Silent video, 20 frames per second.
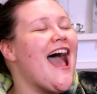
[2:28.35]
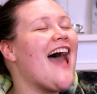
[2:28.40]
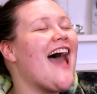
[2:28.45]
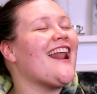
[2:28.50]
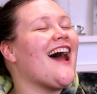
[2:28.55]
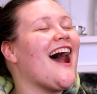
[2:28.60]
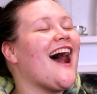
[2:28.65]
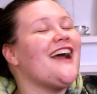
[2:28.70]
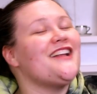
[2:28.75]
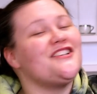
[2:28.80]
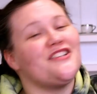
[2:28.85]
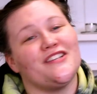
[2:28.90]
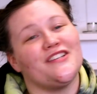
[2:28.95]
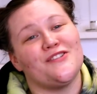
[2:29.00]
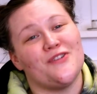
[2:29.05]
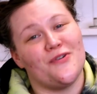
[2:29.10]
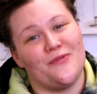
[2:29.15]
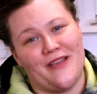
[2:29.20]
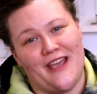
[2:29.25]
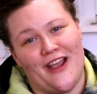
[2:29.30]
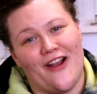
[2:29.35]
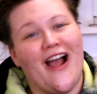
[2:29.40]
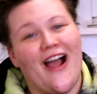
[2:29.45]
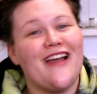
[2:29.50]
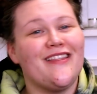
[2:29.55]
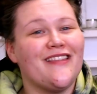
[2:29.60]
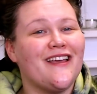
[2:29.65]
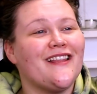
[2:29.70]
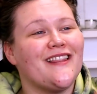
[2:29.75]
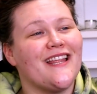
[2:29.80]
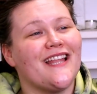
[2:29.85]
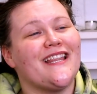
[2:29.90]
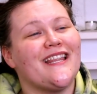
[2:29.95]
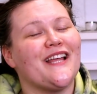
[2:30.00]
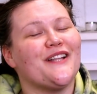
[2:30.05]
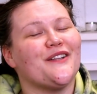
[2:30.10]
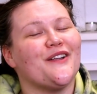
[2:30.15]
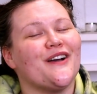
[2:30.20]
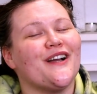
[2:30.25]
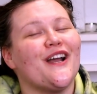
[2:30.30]
and I just don't care. I think that
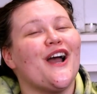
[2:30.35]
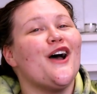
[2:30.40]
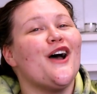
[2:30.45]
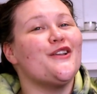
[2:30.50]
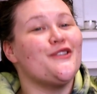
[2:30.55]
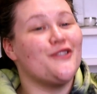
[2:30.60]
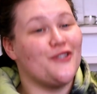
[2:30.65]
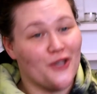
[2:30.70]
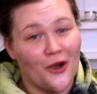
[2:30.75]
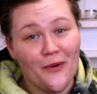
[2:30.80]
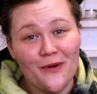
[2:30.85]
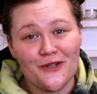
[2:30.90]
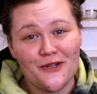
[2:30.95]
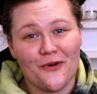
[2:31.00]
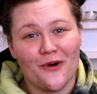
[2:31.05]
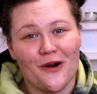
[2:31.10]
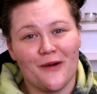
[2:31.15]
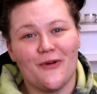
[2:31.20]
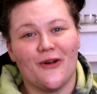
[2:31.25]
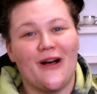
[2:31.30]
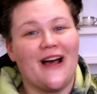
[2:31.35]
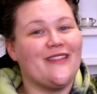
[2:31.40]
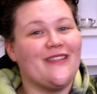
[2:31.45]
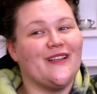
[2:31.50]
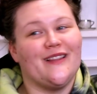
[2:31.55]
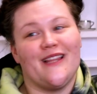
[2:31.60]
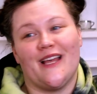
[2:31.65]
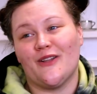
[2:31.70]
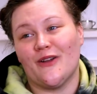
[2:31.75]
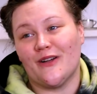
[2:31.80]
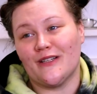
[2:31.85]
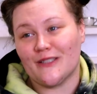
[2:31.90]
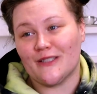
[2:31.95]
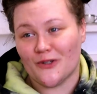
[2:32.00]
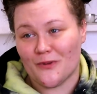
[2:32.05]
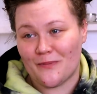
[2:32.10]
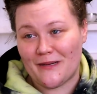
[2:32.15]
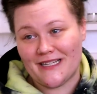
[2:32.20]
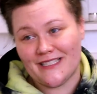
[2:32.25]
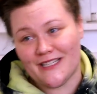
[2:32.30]
they look so adorable. I think they look a
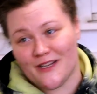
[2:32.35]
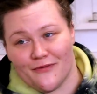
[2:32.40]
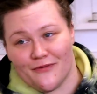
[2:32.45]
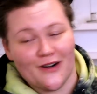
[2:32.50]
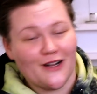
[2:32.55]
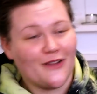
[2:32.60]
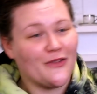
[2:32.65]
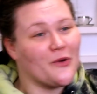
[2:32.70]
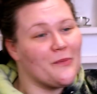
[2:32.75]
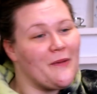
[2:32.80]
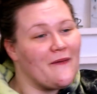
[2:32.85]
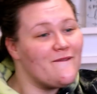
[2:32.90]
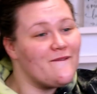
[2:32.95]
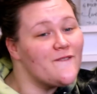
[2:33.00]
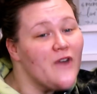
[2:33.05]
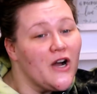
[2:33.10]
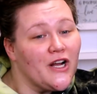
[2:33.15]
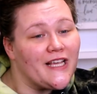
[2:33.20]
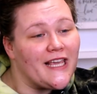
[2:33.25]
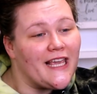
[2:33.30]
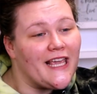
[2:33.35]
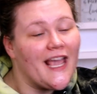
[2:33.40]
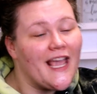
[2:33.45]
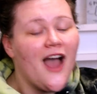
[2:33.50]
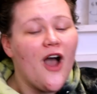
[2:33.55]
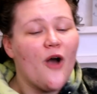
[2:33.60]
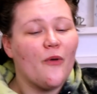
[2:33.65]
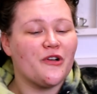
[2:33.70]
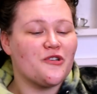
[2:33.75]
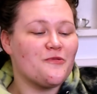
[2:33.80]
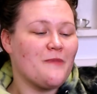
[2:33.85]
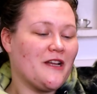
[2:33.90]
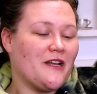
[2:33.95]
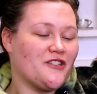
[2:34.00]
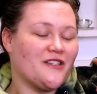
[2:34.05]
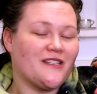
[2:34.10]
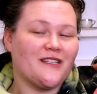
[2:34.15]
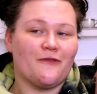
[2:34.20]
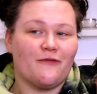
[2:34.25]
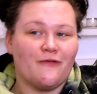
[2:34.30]
little bit different, a little bit funky, which
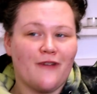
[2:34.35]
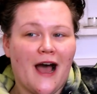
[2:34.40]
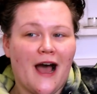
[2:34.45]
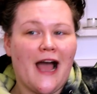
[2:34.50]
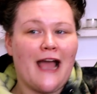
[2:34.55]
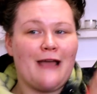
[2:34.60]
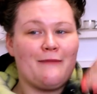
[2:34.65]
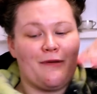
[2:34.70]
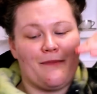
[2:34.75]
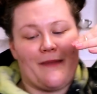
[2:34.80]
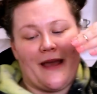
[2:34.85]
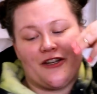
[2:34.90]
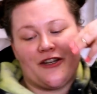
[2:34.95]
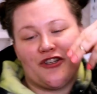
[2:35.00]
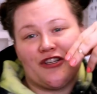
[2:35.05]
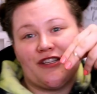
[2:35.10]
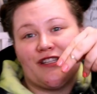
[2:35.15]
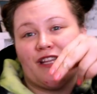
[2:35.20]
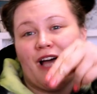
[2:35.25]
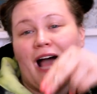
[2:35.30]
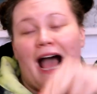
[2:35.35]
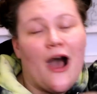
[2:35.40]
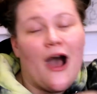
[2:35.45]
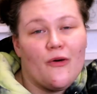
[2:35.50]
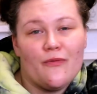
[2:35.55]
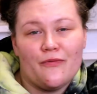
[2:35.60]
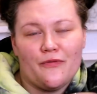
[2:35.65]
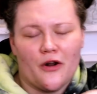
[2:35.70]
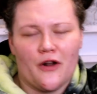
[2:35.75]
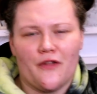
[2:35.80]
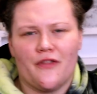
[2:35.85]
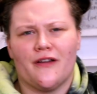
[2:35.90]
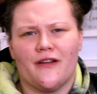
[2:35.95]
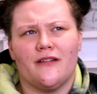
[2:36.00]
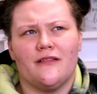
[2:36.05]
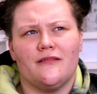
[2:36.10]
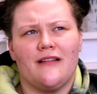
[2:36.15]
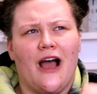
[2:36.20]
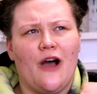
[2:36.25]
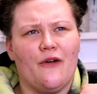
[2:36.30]
matches the vibe, it matches the outfit or
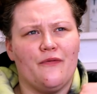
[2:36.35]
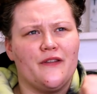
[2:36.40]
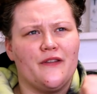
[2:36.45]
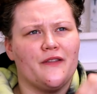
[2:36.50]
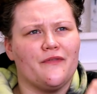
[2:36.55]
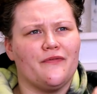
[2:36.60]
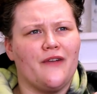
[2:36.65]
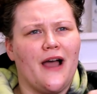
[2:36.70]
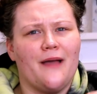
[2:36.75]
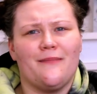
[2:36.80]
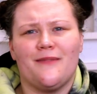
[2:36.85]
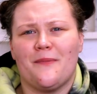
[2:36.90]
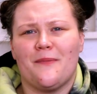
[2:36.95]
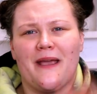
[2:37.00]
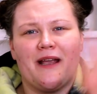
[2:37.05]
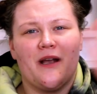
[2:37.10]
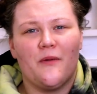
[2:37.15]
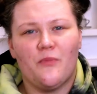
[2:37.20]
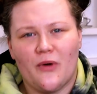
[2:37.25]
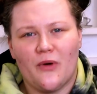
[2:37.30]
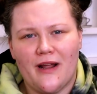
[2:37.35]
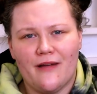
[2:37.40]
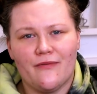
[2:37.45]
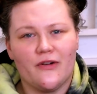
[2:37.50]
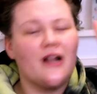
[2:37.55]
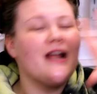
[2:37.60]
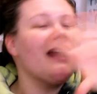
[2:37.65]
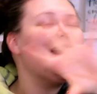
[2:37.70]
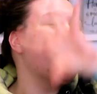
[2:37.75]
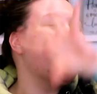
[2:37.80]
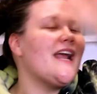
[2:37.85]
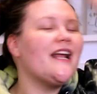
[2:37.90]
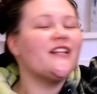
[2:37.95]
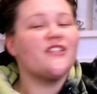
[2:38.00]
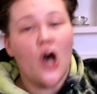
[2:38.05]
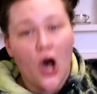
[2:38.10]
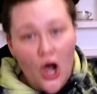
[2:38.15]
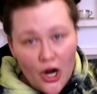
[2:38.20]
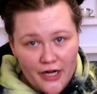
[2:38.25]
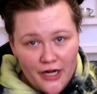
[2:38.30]
the outfit, the vibe, the makeup, whatever. It's
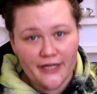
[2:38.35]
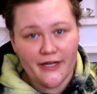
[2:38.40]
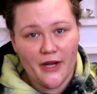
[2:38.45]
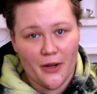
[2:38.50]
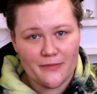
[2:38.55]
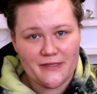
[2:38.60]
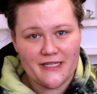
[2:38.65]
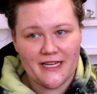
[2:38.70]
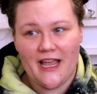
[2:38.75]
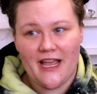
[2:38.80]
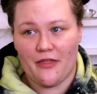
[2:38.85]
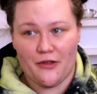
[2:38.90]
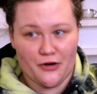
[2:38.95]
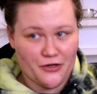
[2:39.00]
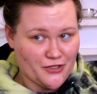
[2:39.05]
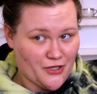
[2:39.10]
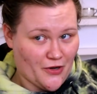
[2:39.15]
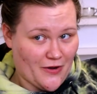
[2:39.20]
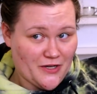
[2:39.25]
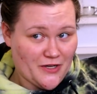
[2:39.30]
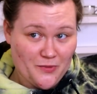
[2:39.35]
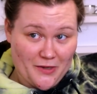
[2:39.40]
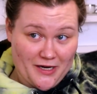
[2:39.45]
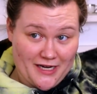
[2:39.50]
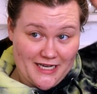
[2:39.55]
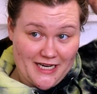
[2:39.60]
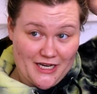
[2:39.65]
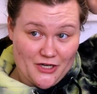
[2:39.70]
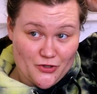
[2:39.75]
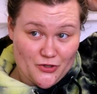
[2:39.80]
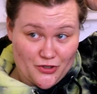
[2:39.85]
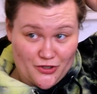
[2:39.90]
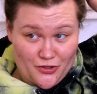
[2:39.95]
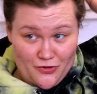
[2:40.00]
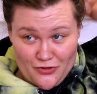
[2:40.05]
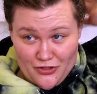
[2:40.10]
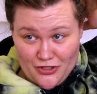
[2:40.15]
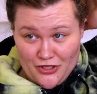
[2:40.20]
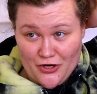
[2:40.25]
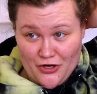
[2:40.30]
all gonna come together. So I just wanted to
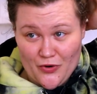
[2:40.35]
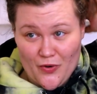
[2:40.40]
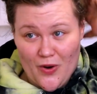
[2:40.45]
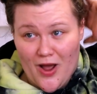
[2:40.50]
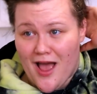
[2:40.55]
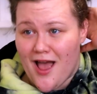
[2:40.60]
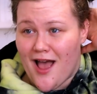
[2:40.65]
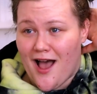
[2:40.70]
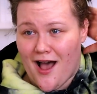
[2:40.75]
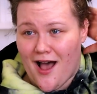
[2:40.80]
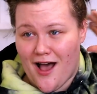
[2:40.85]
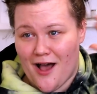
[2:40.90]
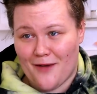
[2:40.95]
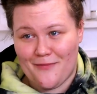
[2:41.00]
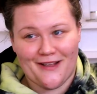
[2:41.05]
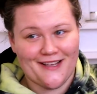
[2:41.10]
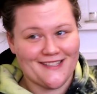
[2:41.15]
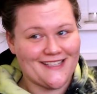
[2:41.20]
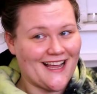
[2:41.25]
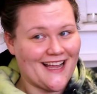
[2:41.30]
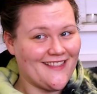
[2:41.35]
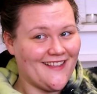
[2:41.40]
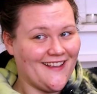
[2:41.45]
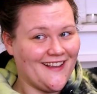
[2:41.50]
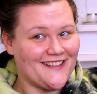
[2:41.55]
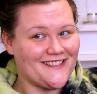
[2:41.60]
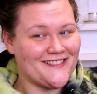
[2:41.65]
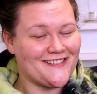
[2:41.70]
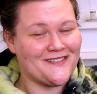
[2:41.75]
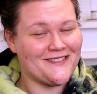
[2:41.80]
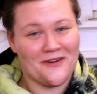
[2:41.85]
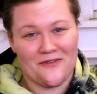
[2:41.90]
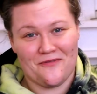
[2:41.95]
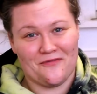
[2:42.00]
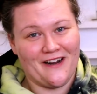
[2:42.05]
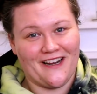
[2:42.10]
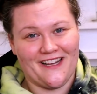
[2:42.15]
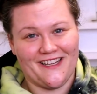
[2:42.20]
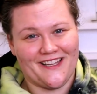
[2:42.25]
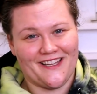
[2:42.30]
introduce you uh, because I think it's so
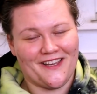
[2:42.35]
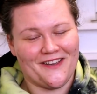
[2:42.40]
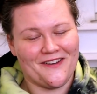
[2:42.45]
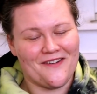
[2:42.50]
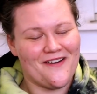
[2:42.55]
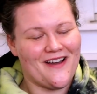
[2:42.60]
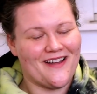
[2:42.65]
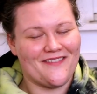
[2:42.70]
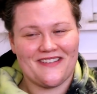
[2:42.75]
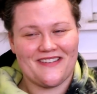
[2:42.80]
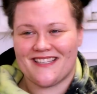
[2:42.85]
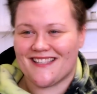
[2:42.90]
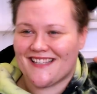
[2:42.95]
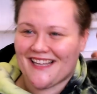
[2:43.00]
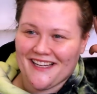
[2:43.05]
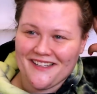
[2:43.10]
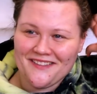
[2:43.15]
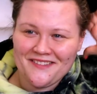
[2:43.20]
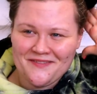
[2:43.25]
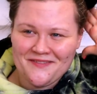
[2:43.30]
freaking cute. I'm just like,